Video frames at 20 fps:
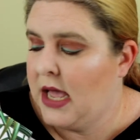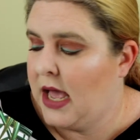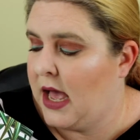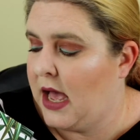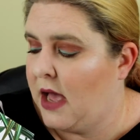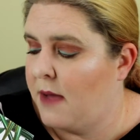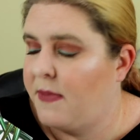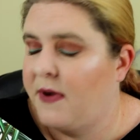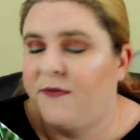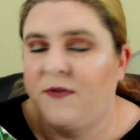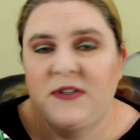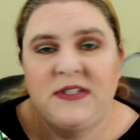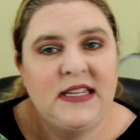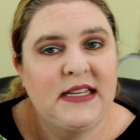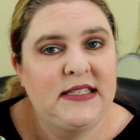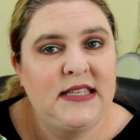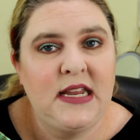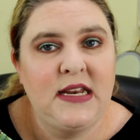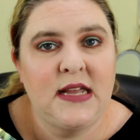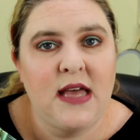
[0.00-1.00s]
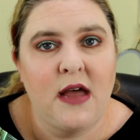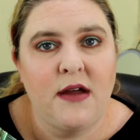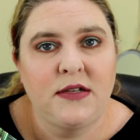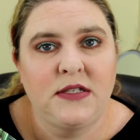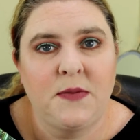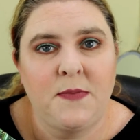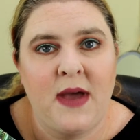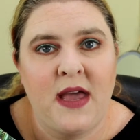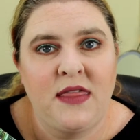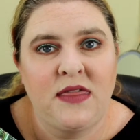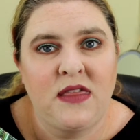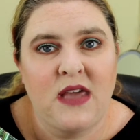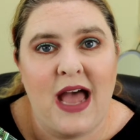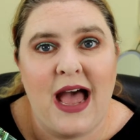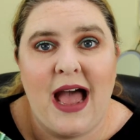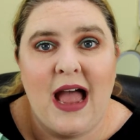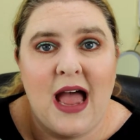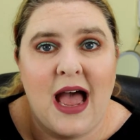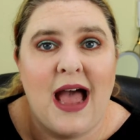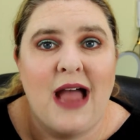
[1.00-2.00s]
But for $16 a month,
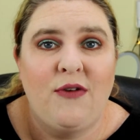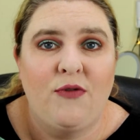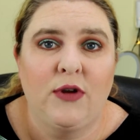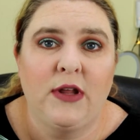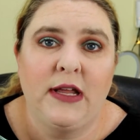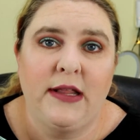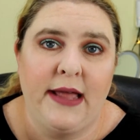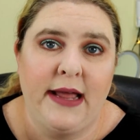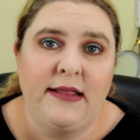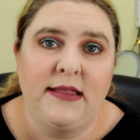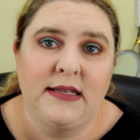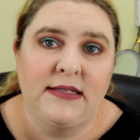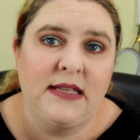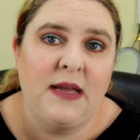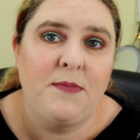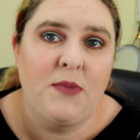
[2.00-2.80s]
I really like this.